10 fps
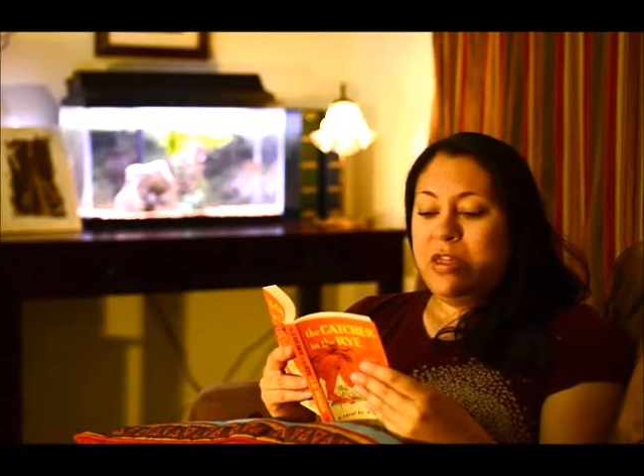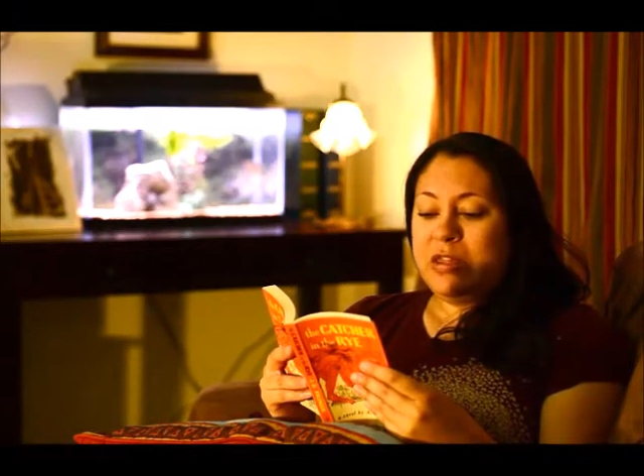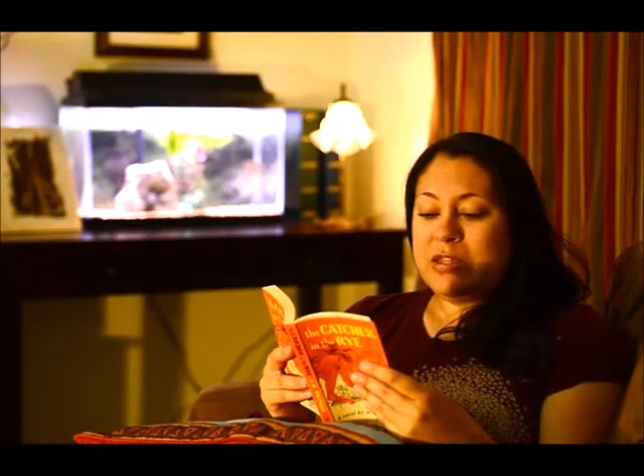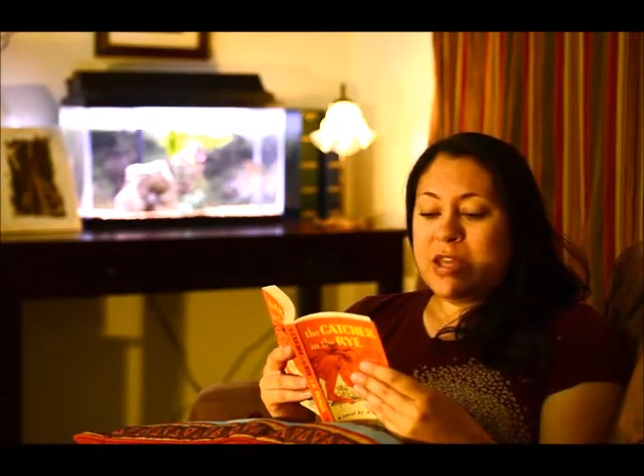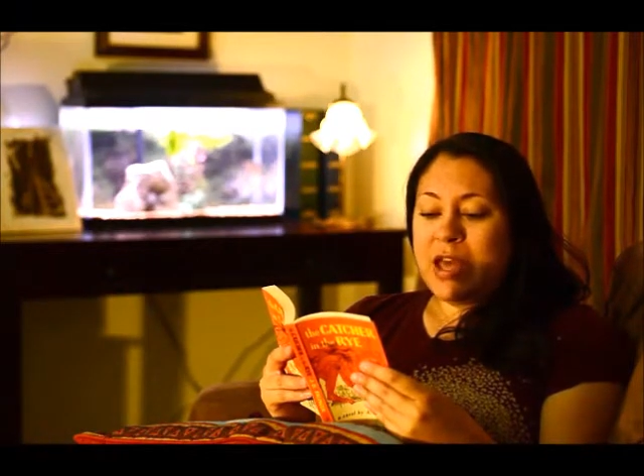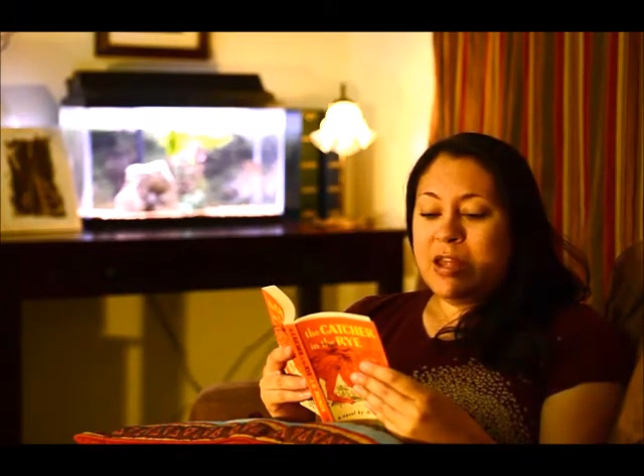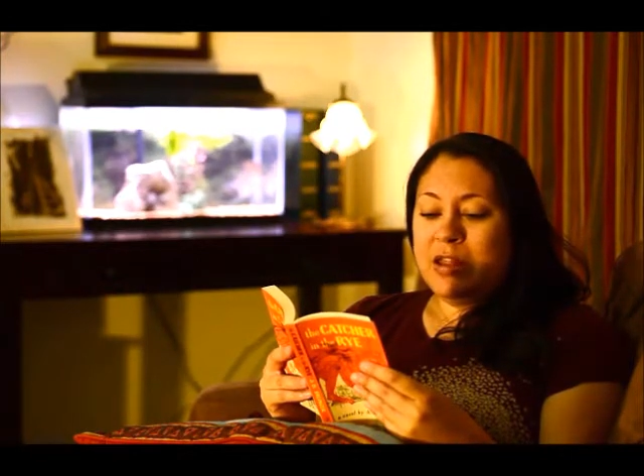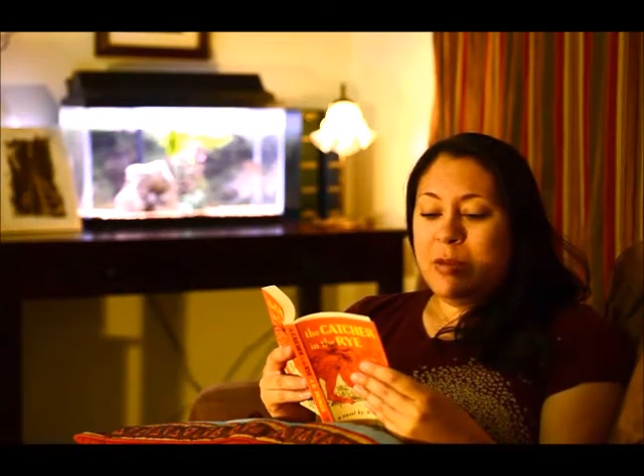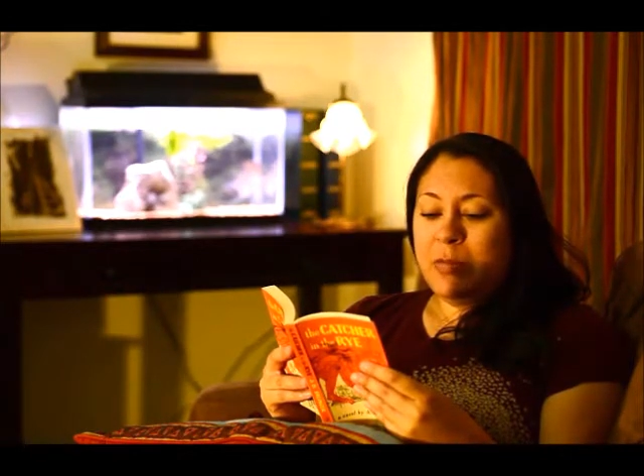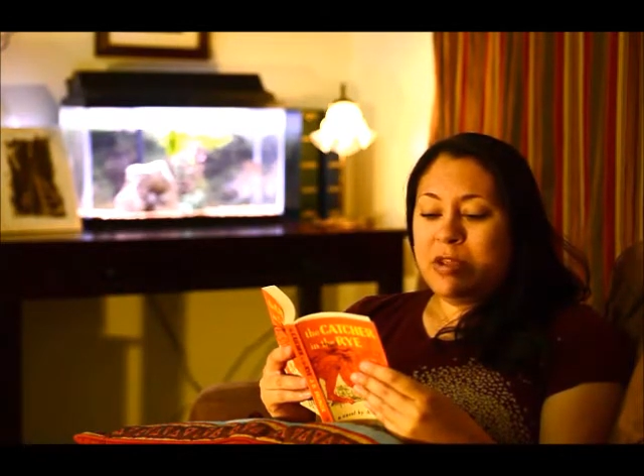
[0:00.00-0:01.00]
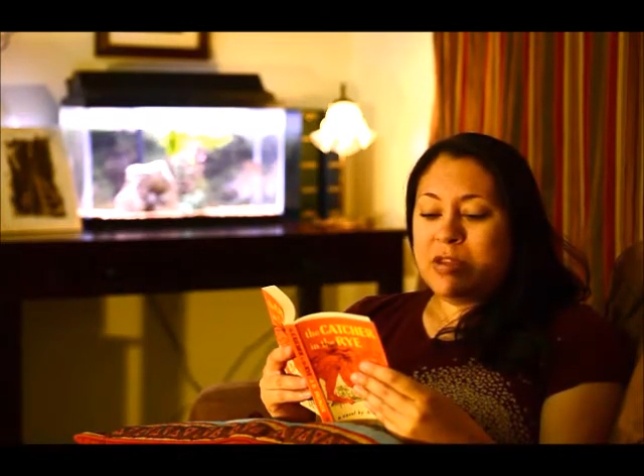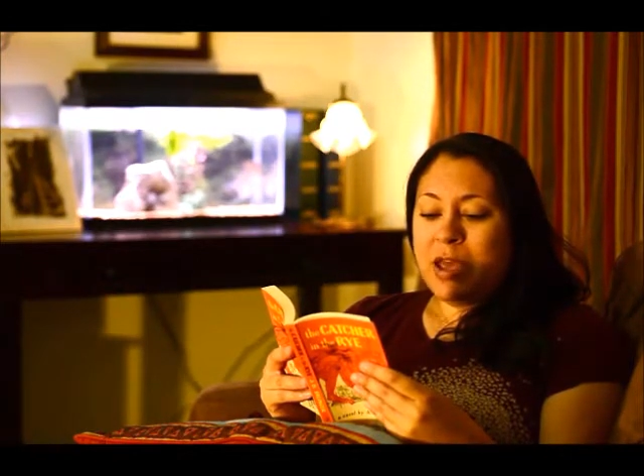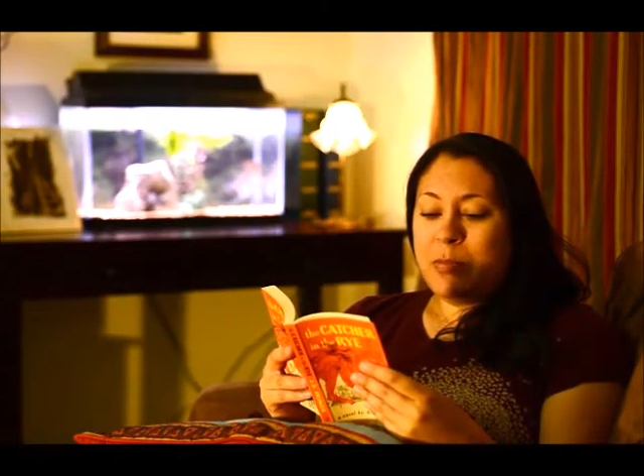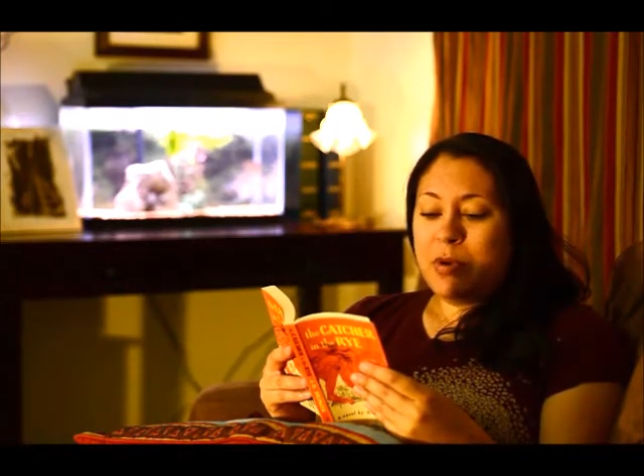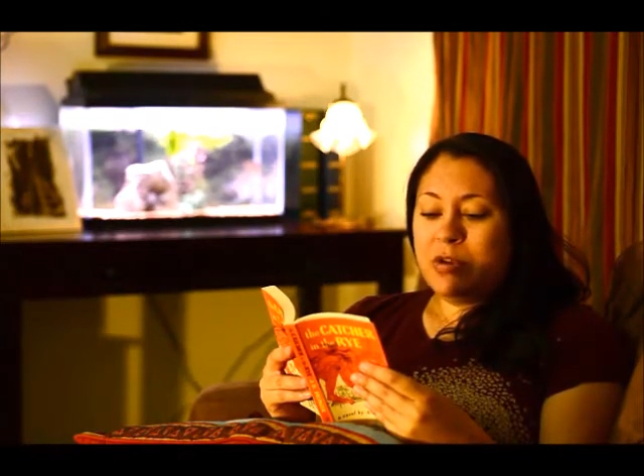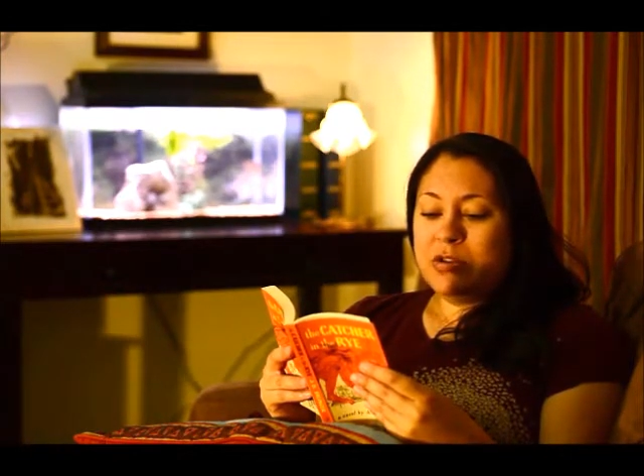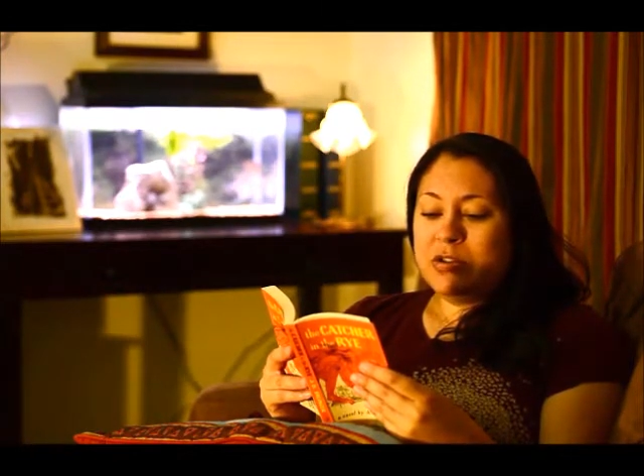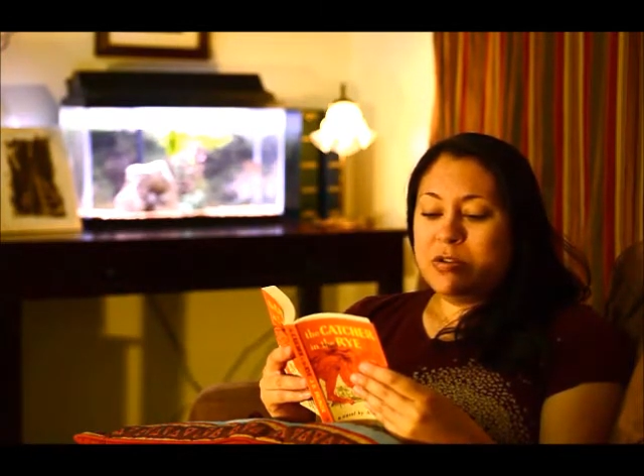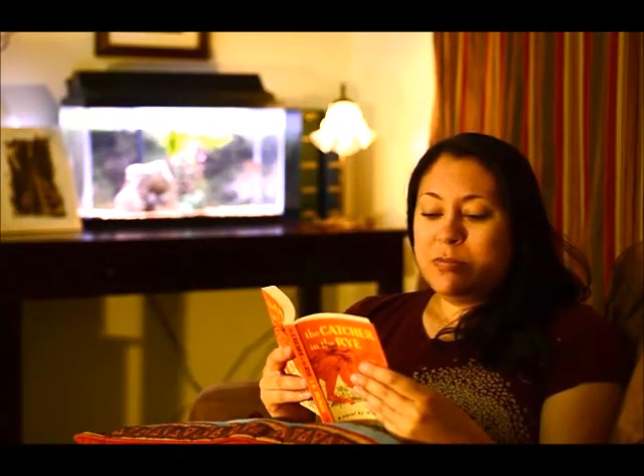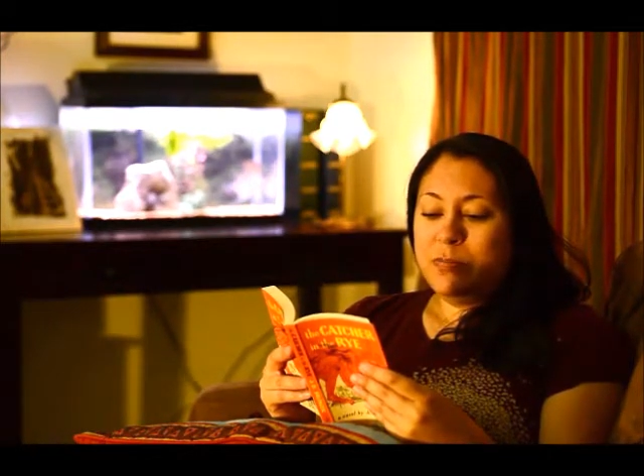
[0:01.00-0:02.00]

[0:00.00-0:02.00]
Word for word: this guy I'd lent my typewriter to.